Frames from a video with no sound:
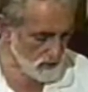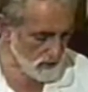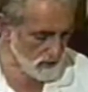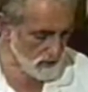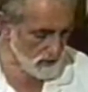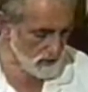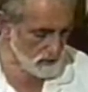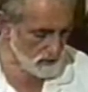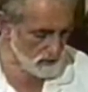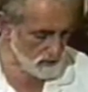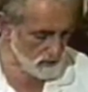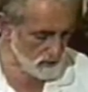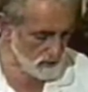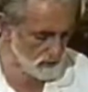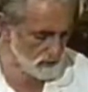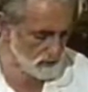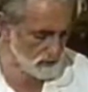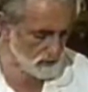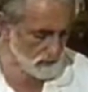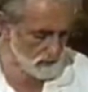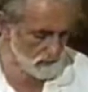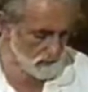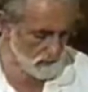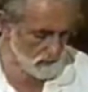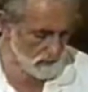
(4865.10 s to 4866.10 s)
And
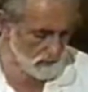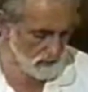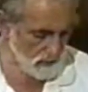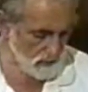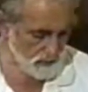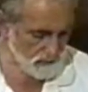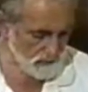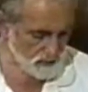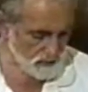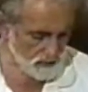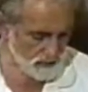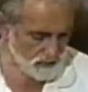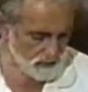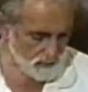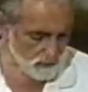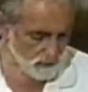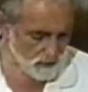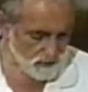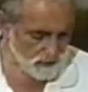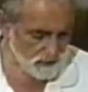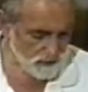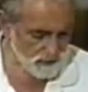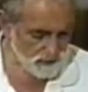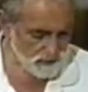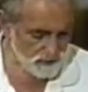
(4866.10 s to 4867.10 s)
uh, I'm
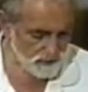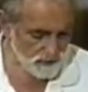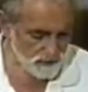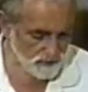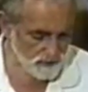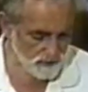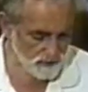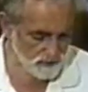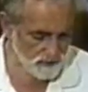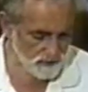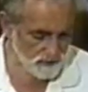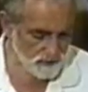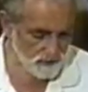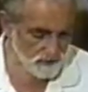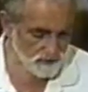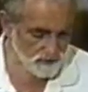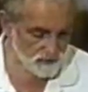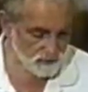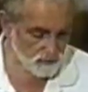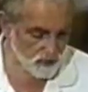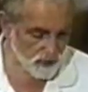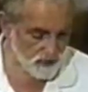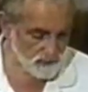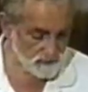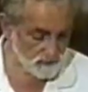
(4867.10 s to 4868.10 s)
trustworthy concerning the
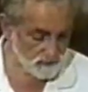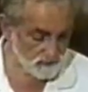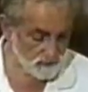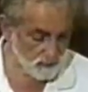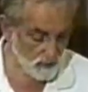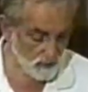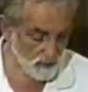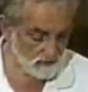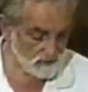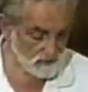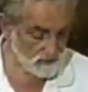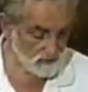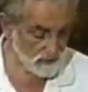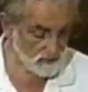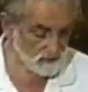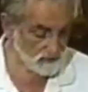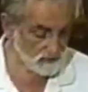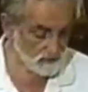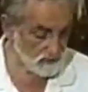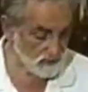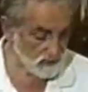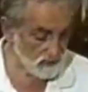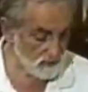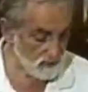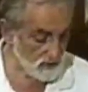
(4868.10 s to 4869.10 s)
things prophesied
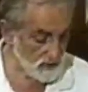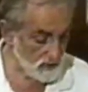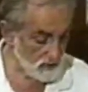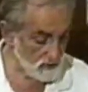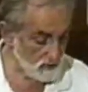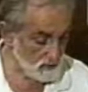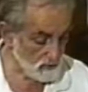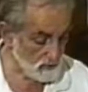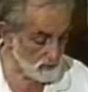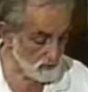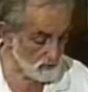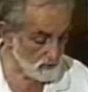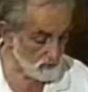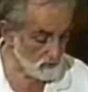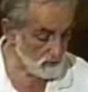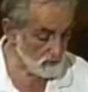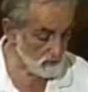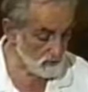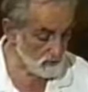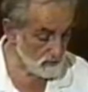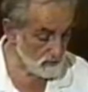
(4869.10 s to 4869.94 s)
of God about you.